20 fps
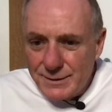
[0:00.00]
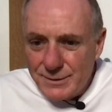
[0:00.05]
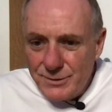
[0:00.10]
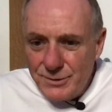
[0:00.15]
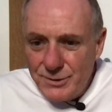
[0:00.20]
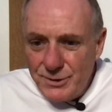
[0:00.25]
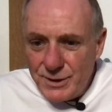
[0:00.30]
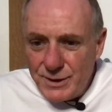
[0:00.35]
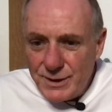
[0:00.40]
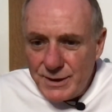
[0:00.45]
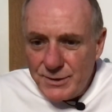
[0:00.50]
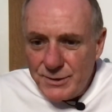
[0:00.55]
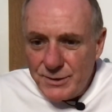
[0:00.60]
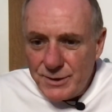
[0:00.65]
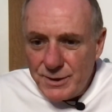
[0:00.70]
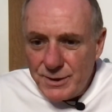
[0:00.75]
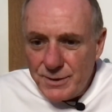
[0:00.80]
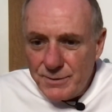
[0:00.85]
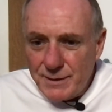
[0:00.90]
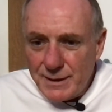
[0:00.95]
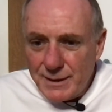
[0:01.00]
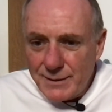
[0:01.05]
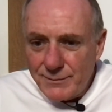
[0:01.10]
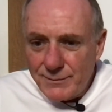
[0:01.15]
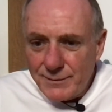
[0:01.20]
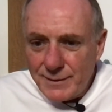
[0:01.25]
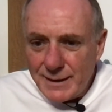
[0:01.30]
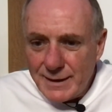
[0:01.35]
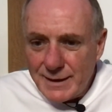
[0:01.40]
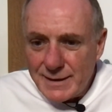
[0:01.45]

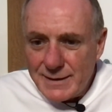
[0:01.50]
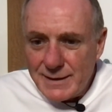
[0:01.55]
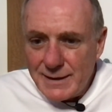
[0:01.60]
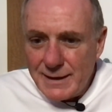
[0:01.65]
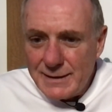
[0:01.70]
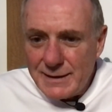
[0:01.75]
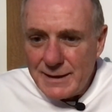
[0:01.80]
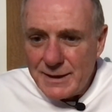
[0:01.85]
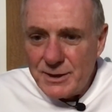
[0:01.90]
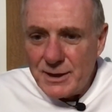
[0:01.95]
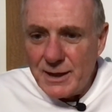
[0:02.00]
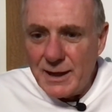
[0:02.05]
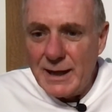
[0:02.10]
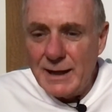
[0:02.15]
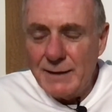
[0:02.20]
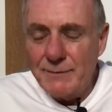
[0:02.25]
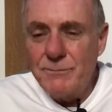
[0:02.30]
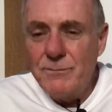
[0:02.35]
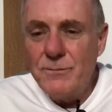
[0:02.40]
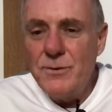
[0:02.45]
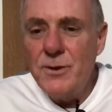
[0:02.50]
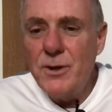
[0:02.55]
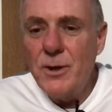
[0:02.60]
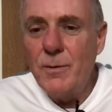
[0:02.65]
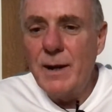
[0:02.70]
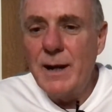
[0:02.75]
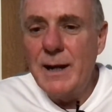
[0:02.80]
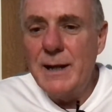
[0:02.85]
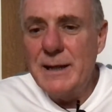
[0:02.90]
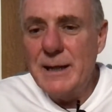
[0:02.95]
GGUF like TinyChat? I have
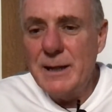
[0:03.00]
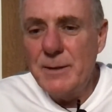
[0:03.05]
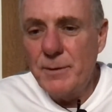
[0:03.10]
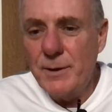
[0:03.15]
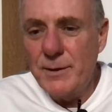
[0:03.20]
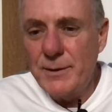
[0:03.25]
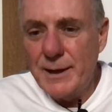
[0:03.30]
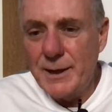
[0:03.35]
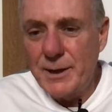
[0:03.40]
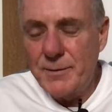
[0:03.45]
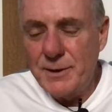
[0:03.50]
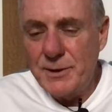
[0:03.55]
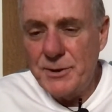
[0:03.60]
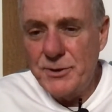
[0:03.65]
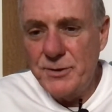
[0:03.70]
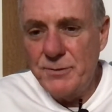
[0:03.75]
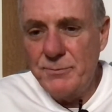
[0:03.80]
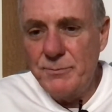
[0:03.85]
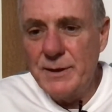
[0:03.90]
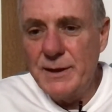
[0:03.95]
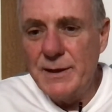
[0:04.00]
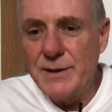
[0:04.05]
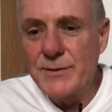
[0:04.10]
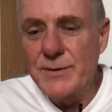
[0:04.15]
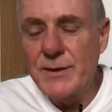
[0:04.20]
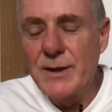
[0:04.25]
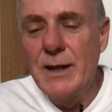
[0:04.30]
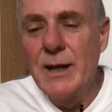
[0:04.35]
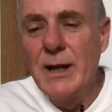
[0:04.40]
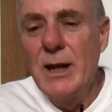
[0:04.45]
no idea what that question means.